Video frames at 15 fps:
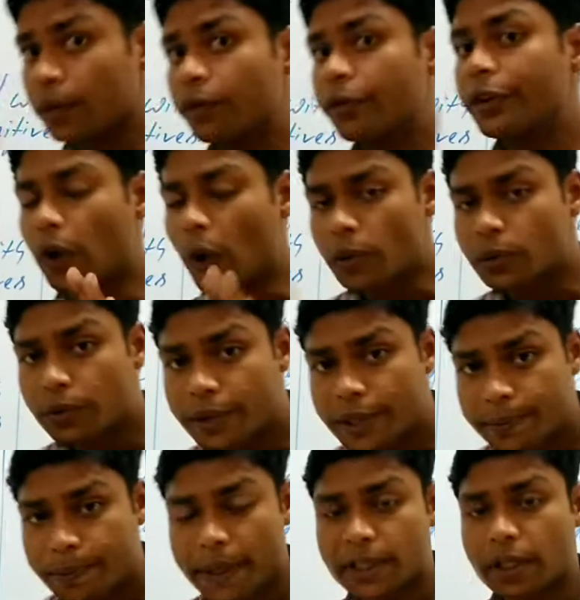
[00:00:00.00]
We ought to
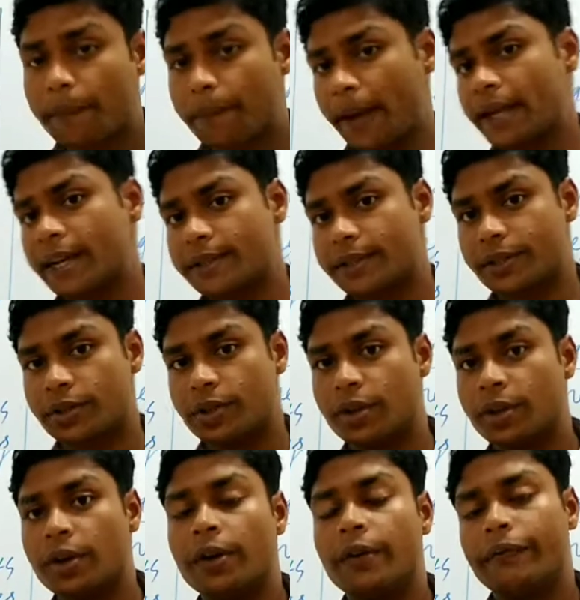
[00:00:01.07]
respect our
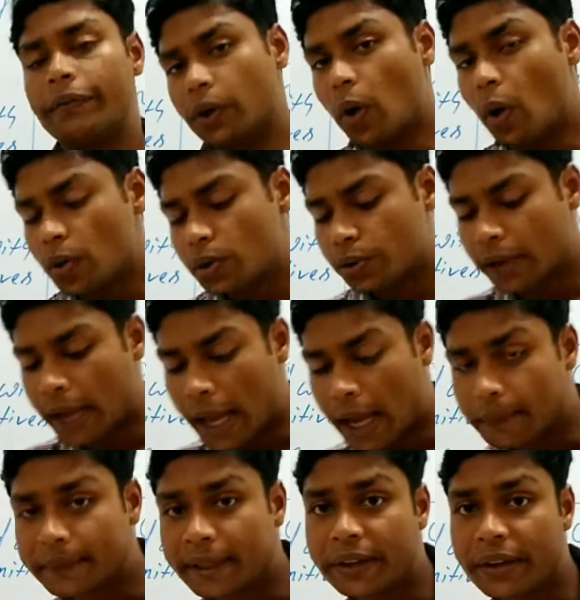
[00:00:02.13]
parents. We ought to
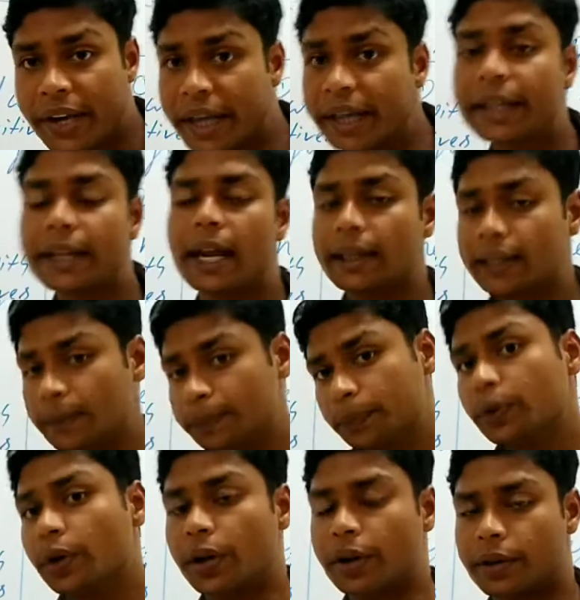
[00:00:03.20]
help the needy and the
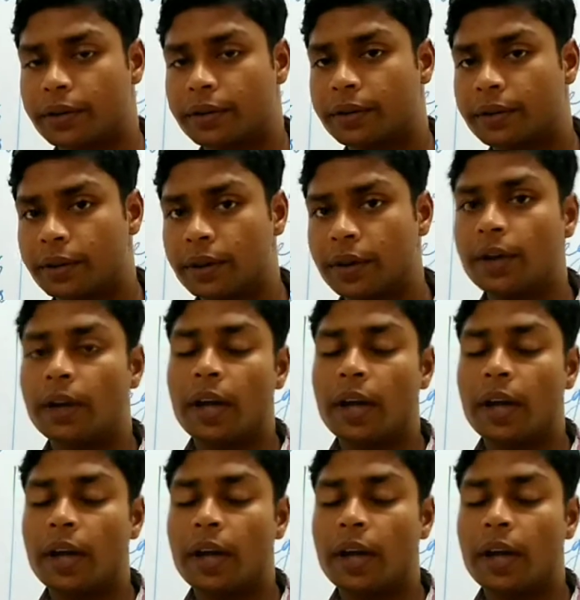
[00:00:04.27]
poor.